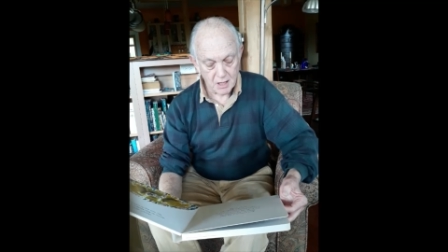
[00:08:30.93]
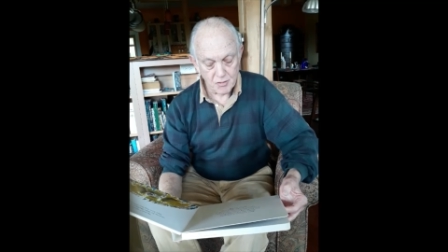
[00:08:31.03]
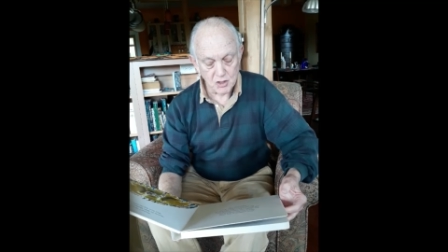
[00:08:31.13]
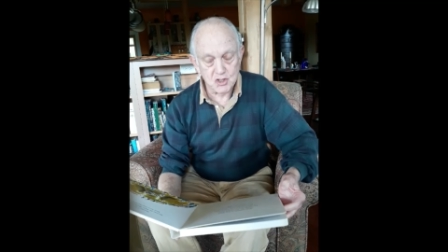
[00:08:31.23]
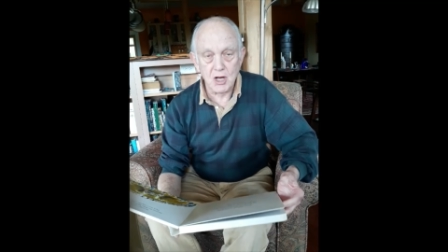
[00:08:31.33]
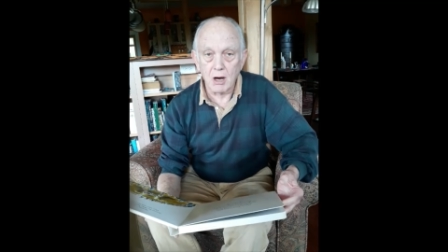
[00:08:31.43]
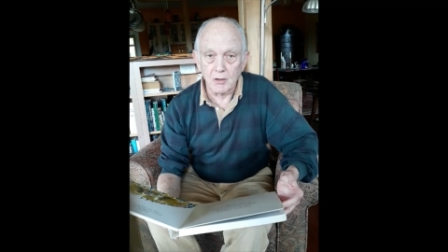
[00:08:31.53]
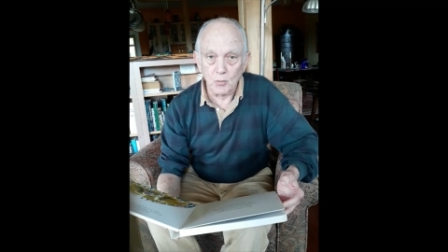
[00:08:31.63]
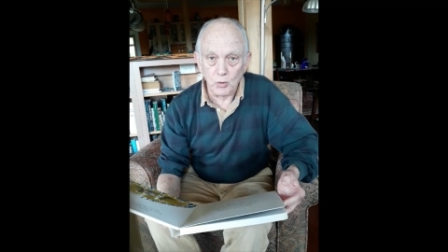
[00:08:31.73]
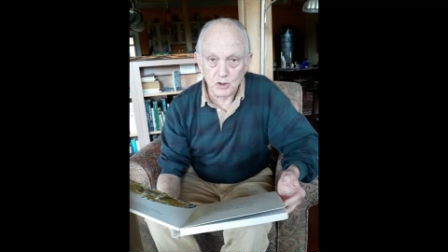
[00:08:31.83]
The
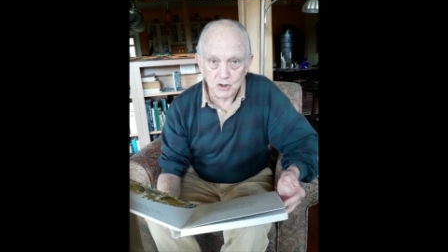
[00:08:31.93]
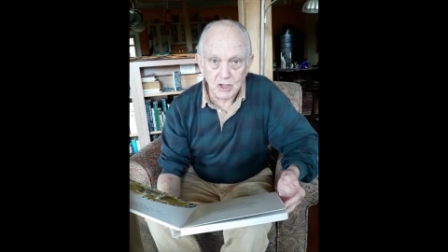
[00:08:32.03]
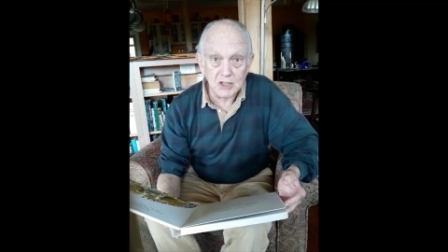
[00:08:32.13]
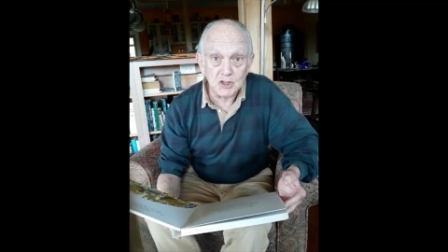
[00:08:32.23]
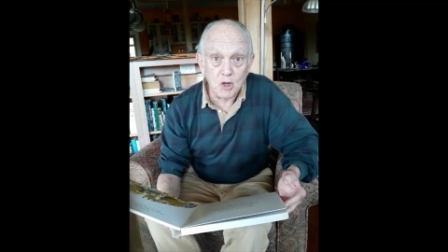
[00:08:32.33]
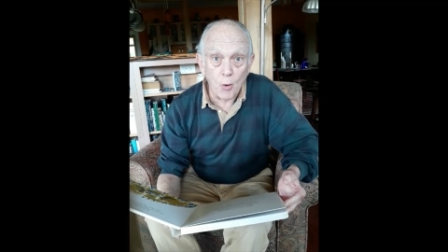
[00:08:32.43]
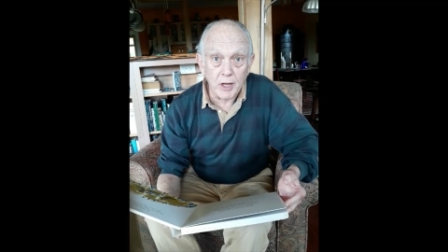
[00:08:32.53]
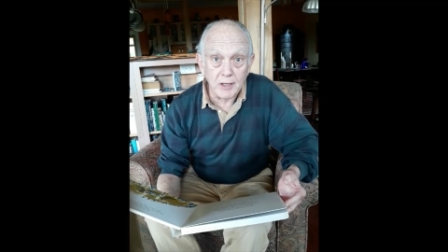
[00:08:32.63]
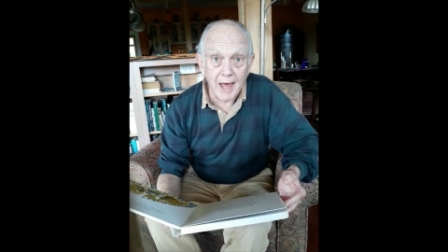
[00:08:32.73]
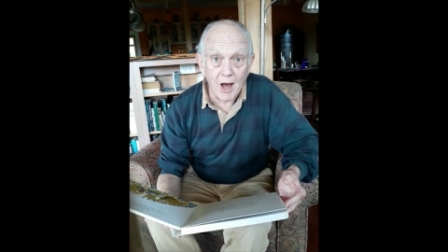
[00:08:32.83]
sun was just
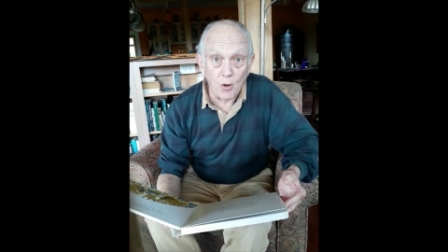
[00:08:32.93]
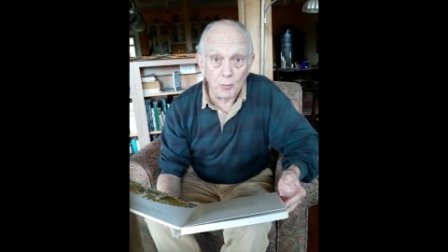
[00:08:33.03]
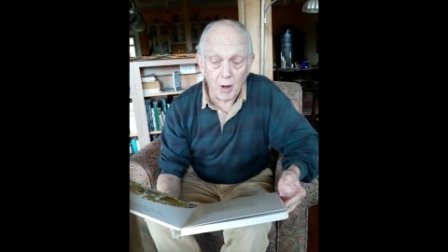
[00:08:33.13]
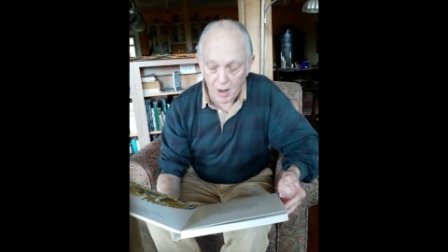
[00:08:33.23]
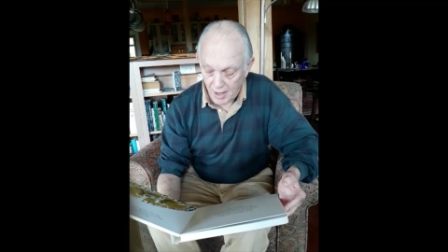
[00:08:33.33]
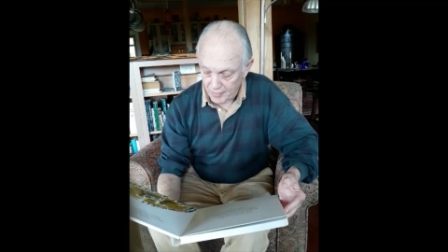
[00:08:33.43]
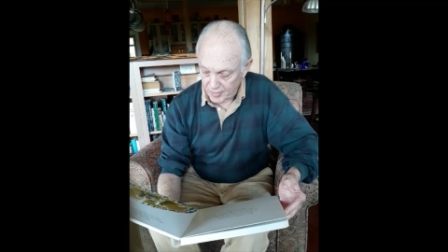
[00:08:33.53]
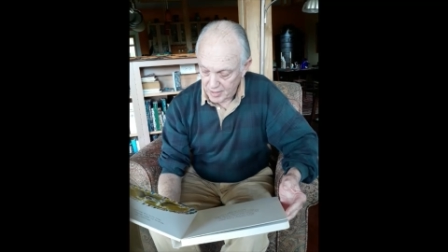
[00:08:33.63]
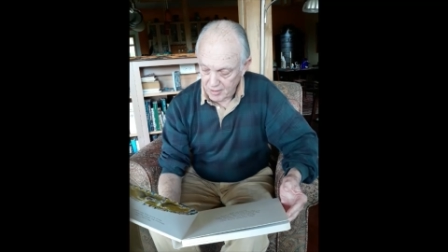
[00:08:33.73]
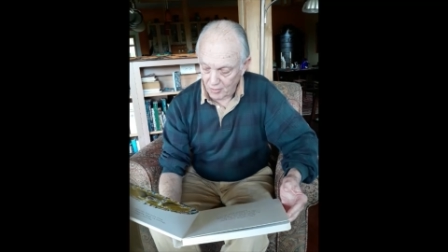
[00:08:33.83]
going down behind the
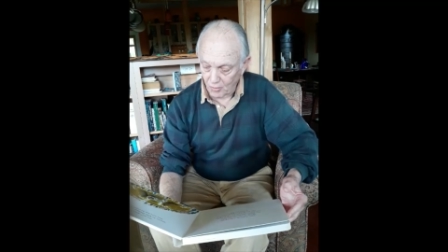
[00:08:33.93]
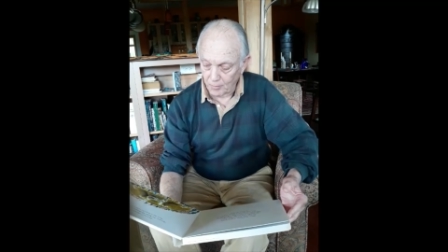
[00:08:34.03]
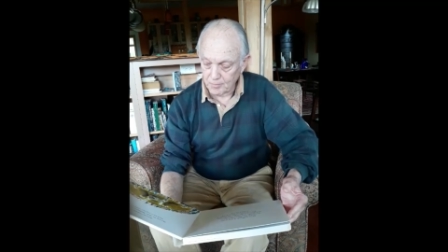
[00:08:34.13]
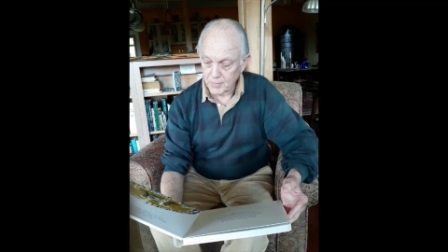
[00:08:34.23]
hill.